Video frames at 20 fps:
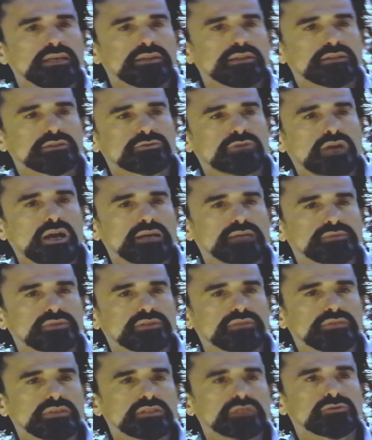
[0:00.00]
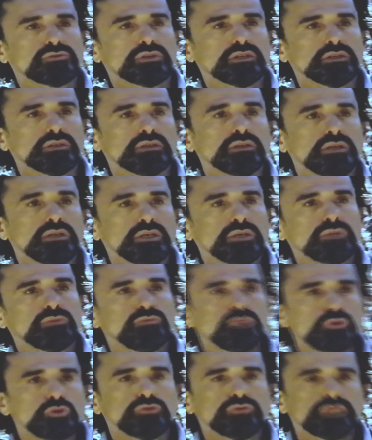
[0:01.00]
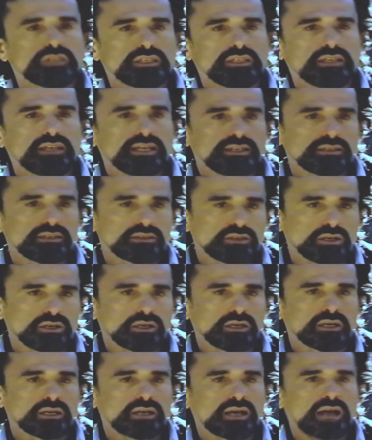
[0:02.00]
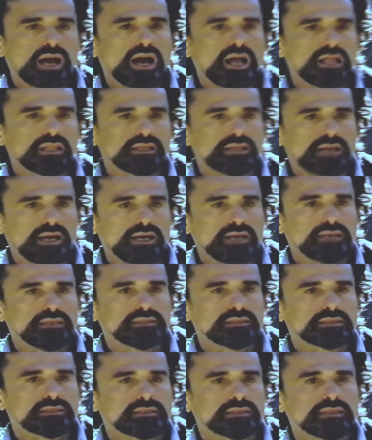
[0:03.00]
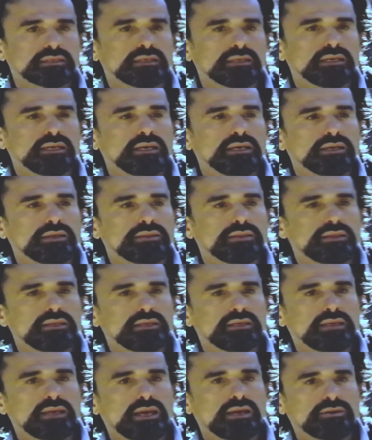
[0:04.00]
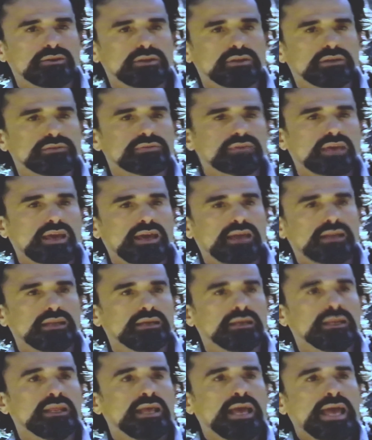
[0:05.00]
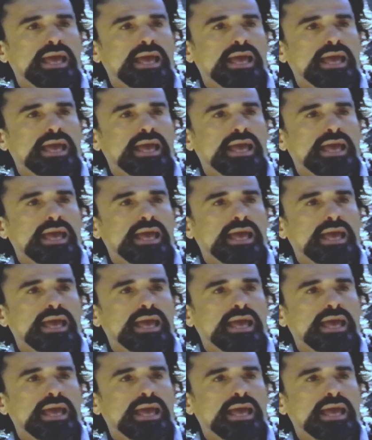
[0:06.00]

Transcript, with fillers: the tribes of Israel moved in and co colonized the area of Canaan.